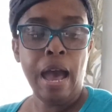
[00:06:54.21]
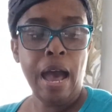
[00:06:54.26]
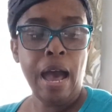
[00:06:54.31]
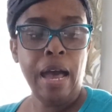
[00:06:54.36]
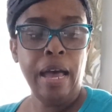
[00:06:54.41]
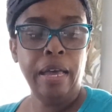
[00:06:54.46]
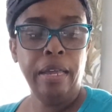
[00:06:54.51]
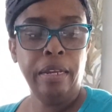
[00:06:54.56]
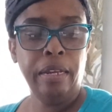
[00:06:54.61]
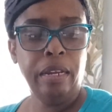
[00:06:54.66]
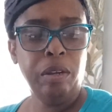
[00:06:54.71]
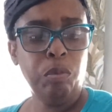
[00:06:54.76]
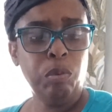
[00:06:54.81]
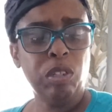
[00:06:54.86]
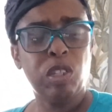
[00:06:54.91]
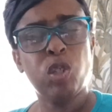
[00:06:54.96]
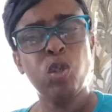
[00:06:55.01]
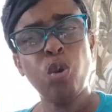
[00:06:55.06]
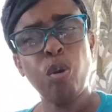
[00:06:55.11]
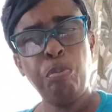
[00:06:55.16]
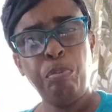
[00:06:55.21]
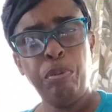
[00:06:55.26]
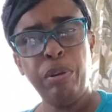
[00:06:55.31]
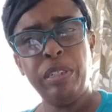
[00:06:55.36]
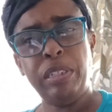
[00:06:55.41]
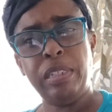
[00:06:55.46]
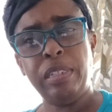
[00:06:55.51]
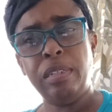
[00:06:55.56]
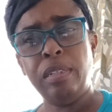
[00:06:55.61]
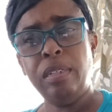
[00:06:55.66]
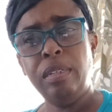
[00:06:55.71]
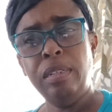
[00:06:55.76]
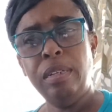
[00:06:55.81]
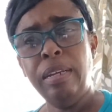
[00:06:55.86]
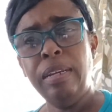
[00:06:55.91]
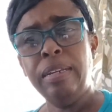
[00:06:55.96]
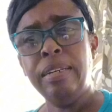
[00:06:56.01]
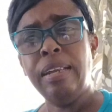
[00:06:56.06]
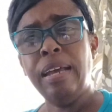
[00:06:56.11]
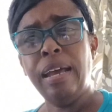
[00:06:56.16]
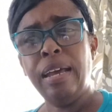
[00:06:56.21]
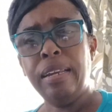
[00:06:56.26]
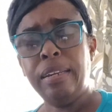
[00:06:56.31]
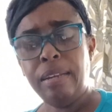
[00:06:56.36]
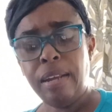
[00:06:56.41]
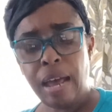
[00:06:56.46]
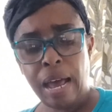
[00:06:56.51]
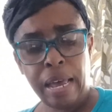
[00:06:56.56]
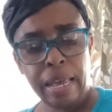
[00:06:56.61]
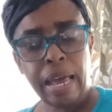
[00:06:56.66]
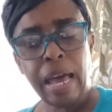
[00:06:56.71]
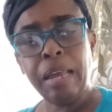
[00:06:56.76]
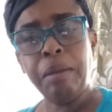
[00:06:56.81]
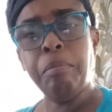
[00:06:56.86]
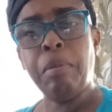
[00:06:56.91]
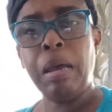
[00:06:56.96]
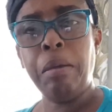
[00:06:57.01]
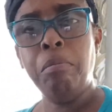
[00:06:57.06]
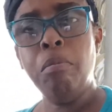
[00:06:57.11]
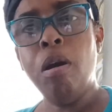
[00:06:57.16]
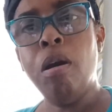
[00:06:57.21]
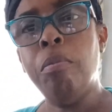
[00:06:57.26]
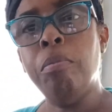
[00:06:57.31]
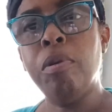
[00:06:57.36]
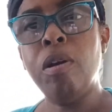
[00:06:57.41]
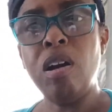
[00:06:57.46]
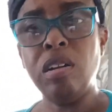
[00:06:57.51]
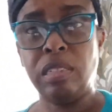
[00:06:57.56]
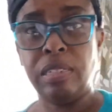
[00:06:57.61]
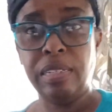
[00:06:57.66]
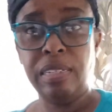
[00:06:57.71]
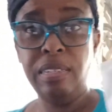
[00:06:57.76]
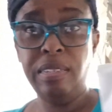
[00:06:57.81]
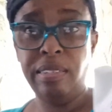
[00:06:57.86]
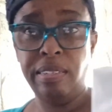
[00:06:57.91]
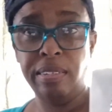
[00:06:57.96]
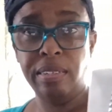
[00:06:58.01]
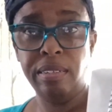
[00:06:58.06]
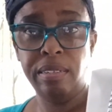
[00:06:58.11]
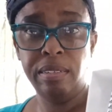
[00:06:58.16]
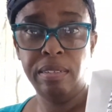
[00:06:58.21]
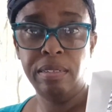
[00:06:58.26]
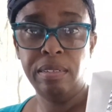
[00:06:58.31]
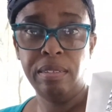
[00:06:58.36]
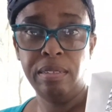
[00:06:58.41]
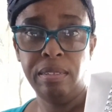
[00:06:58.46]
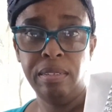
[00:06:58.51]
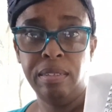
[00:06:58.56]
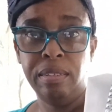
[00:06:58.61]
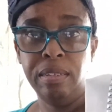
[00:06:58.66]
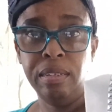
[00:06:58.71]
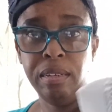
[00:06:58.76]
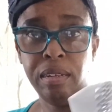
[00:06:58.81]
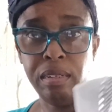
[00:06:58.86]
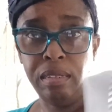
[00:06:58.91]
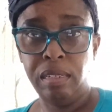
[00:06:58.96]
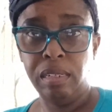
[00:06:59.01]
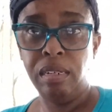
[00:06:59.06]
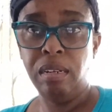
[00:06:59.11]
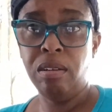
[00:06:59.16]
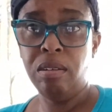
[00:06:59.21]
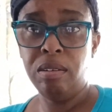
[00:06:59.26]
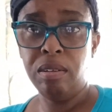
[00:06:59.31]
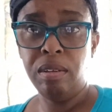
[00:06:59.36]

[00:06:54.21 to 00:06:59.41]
I did that like 2.5 years ago or 2 years ago,